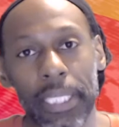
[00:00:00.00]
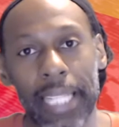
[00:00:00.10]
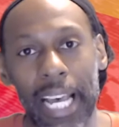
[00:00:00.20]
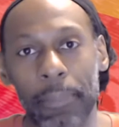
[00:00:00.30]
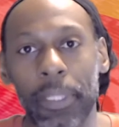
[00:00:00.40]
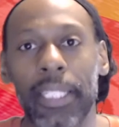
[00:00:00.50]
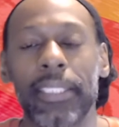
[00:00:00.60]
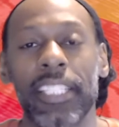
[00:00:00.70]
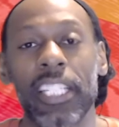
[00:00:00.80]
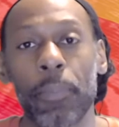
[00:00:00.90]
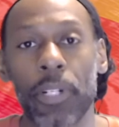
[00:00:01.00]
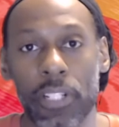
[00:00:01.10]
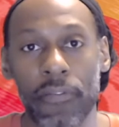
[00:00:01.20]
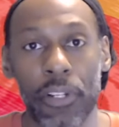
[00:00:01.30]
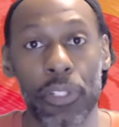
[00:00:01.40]
a lot because the other
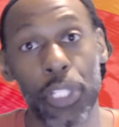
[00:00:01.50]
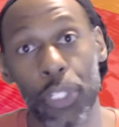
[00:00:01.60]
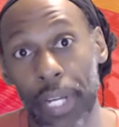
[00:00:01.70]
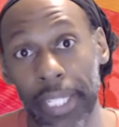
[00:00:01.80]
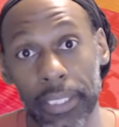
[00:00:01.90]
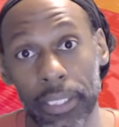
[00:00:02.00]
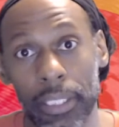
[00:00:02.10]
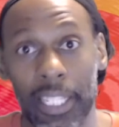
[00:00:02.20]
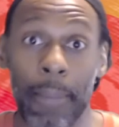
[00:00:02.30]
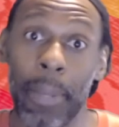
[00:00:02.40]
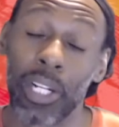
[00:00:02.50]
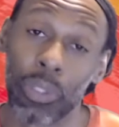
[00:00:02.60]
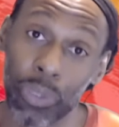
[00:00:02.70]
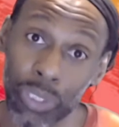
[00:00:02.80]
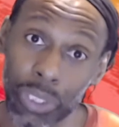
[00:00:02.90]
person feels threatened that they may
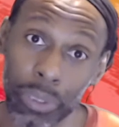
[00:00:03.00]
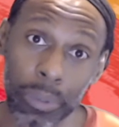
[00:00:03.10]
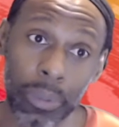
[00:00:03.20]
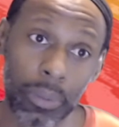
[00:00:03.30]
lose you,